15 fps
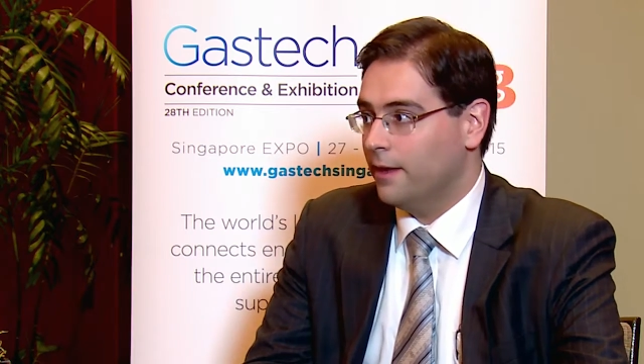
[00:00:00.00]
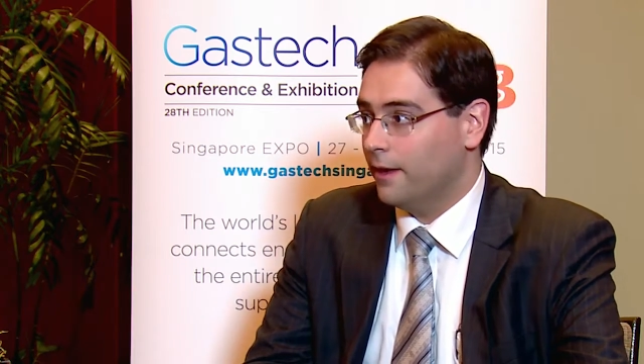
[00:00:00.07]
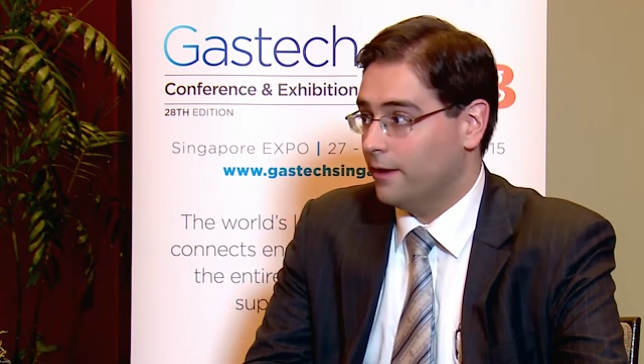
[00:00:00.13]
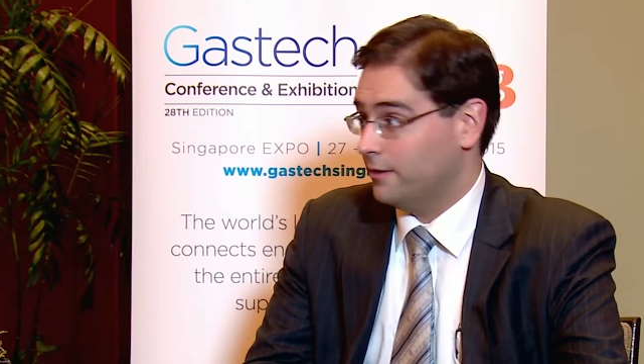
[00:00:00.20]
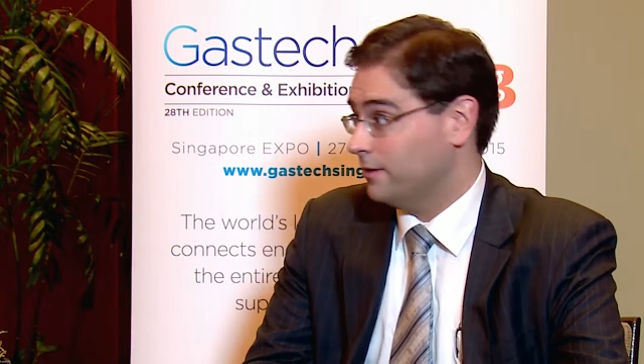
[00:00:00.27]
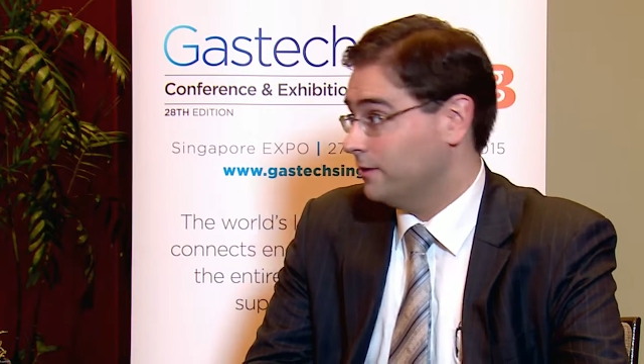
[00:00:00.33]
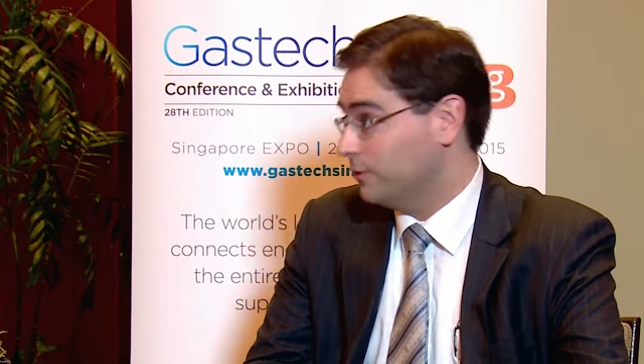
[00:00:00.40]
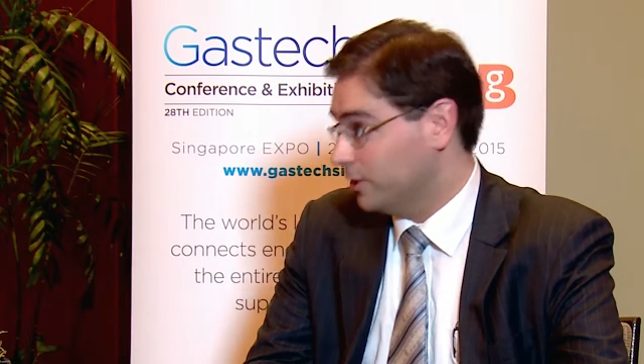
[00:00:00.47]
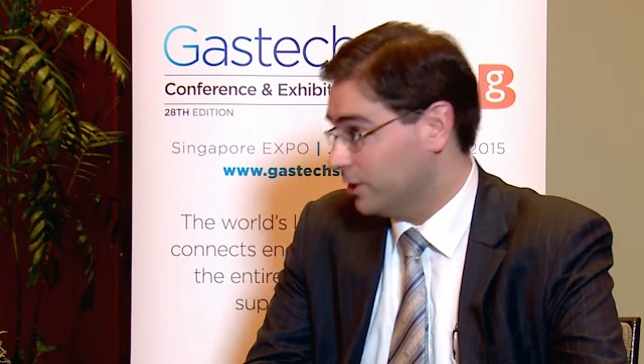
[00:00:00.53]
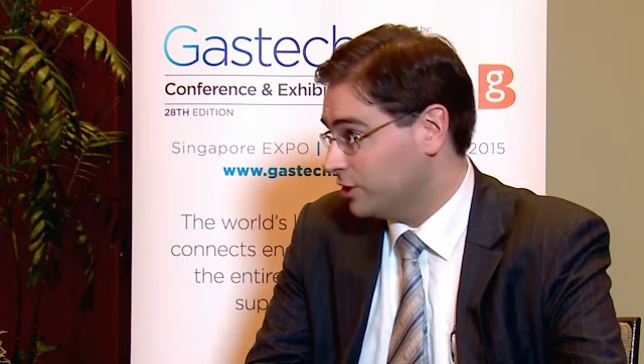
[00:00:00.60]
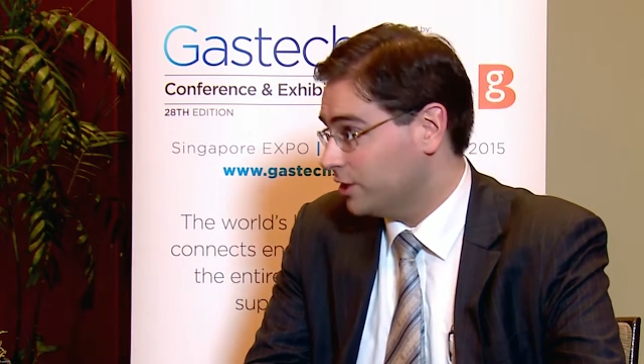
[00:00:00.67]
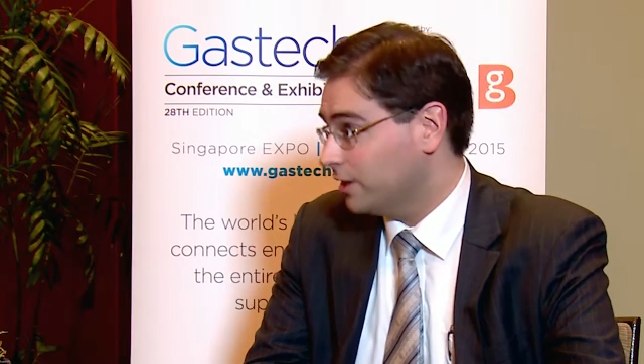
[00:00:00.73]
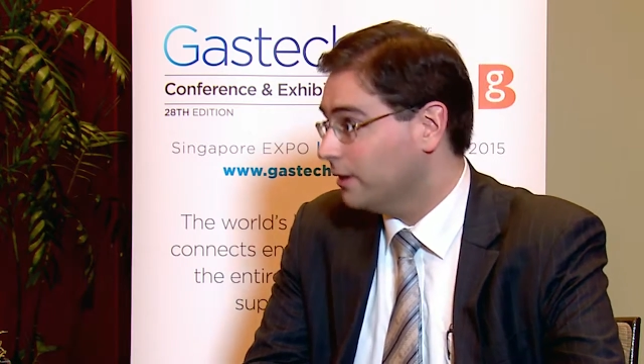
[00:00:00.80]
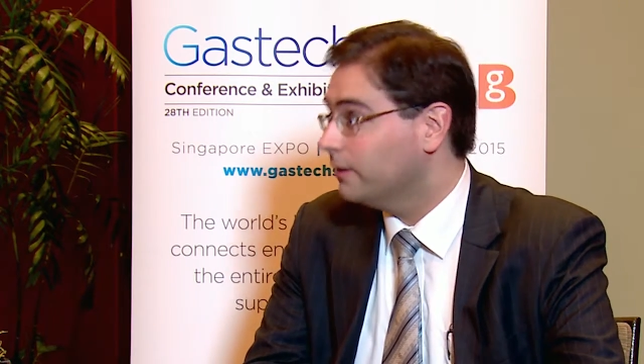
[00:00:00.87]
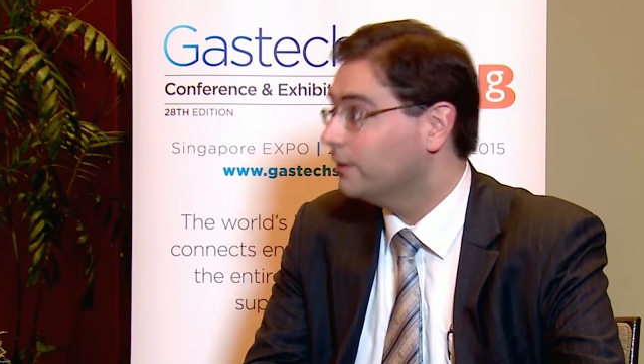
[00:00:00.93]
and
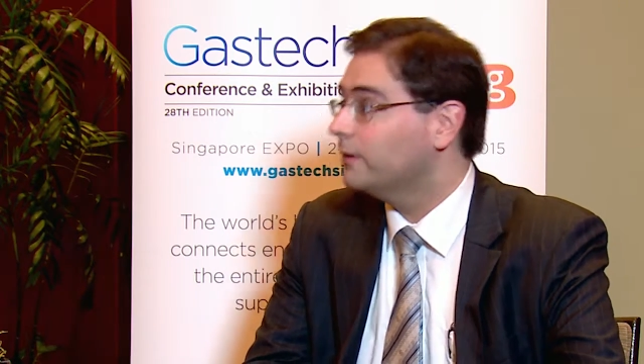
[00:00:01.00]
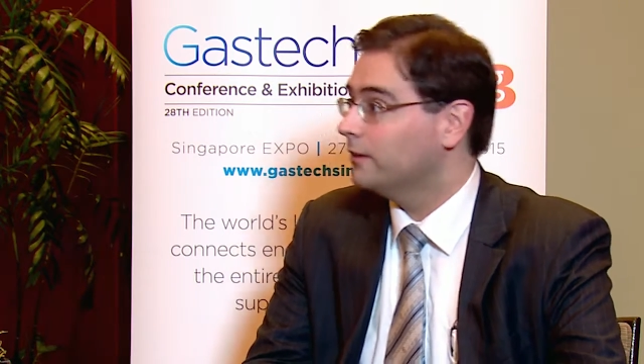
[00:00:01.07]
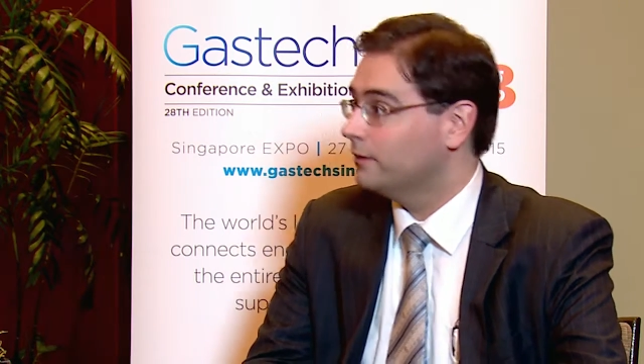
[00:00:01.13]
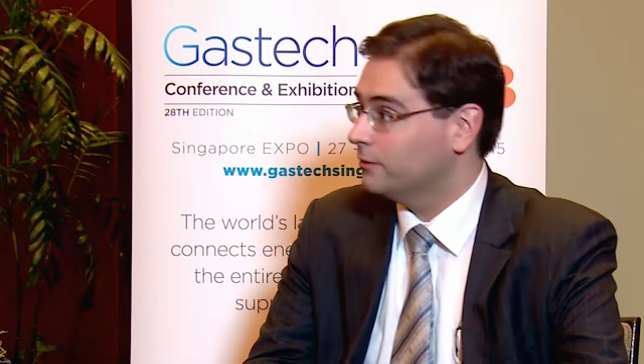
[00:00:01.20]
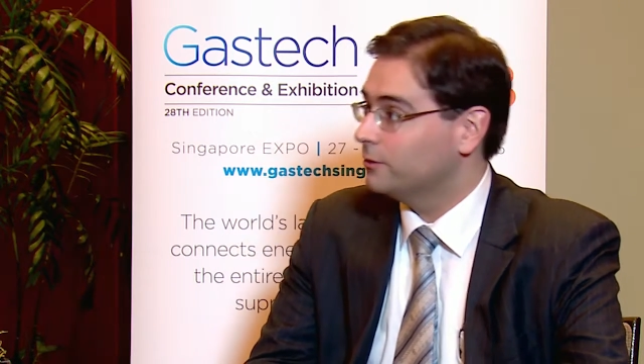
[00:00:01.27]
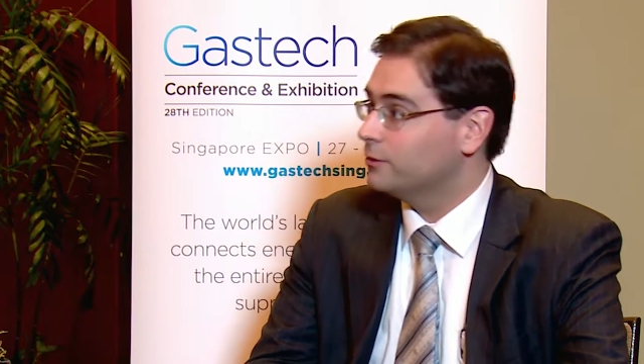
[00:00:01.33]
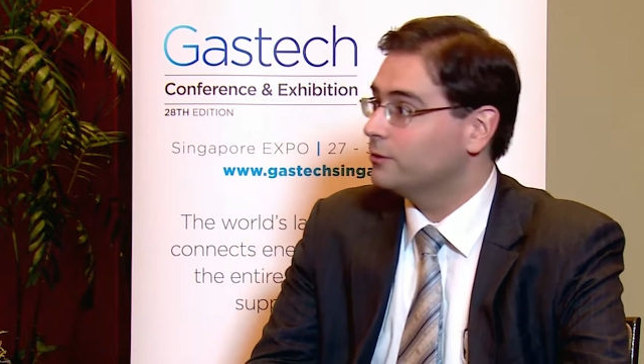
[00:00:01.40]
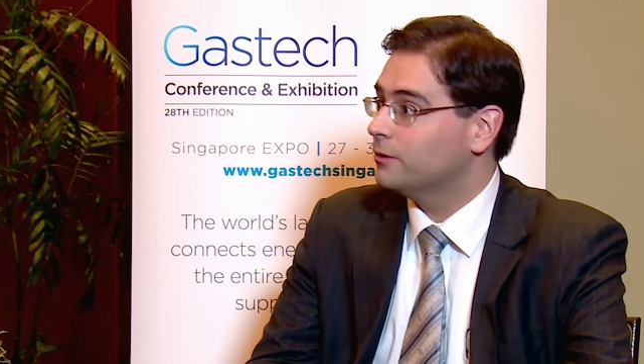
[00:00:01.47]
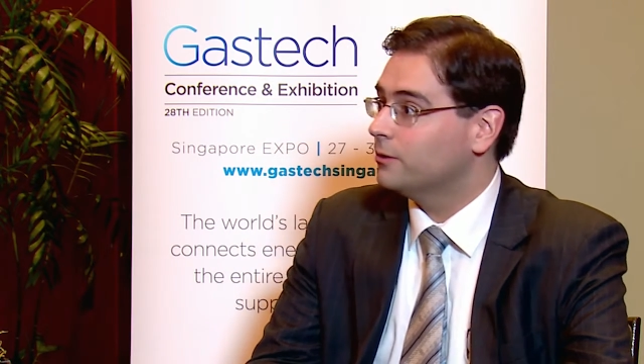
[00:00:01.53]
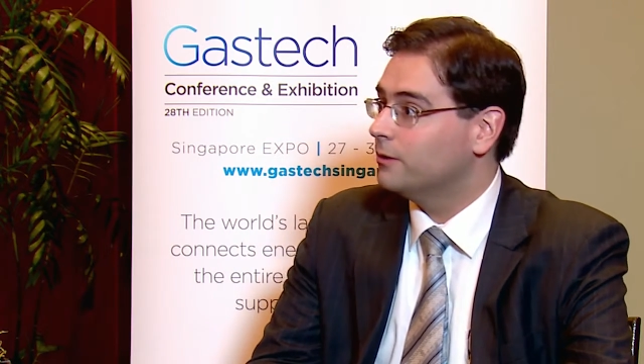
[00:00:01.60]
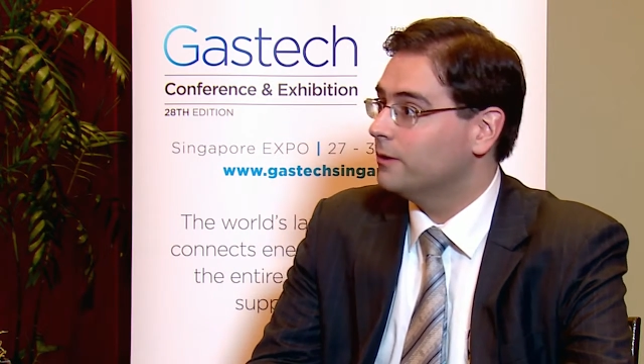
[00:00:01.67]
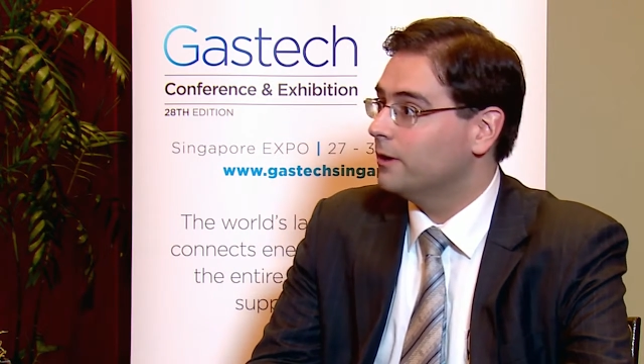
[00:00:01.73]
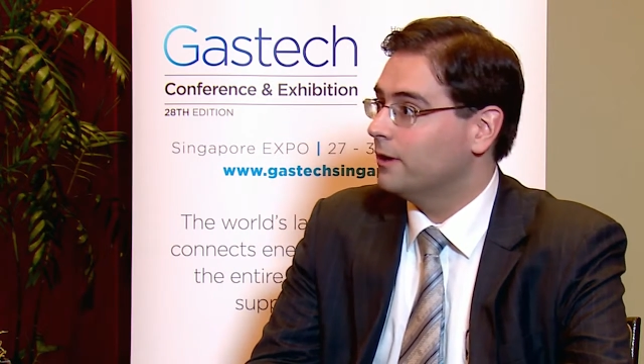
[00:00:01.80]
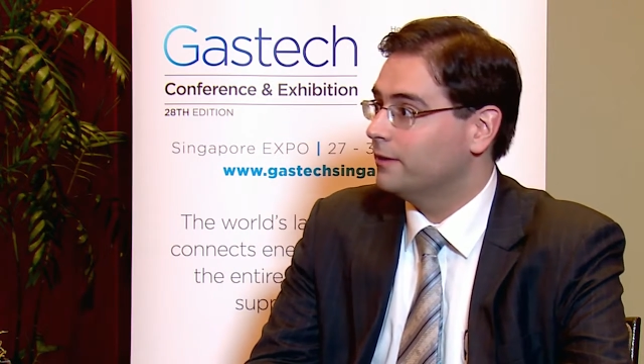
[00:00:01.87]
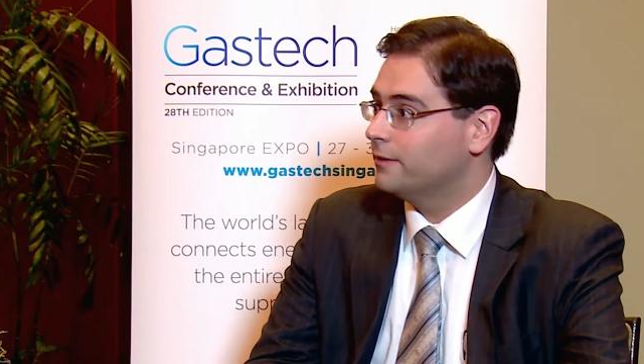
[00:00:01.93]
Indonesia is also